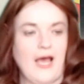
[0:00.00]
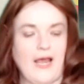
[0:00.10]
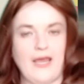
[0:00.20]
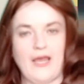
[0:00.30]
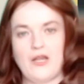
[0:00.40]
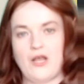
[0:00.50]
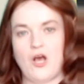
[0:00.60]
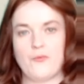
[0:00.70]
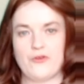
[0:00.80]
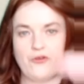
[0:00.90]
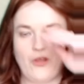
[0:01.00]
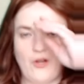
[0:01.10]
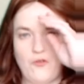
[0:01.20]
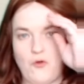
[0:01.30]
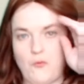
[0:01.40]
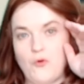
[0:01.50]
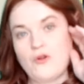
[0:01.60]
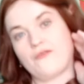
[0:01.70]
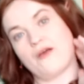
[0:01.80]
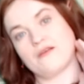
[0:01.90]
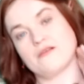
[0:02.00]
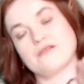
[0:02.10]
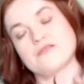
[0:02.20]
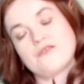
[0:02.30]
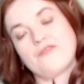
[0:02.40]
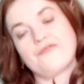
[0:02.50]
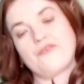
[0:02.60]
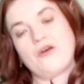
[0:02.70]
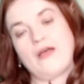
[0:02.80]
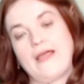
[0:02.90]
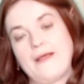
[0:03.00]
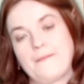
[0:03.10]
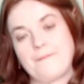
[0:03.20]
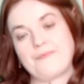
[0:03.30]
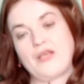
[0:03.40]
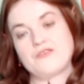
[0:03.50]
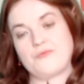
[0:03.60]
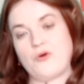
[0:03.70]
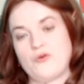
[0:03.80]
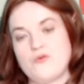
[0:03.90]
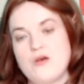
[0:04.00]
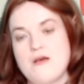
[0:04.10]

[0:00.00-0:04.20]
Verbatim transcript: Again, I'll be looking at a lot more of that stuff um, tomorrow.